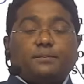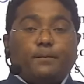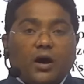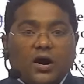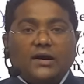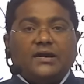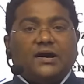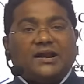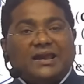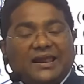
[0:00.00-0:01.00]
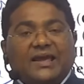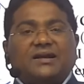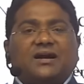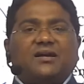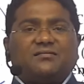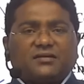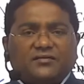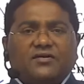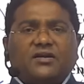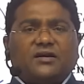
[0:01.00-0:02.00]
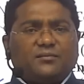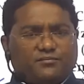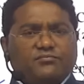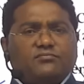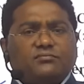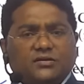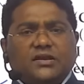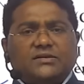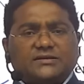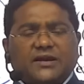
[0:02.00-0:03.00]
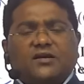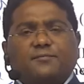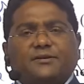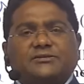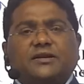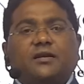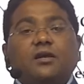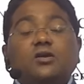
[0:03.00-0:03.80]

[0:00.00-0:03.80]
Pond or lake or river, these kind of present.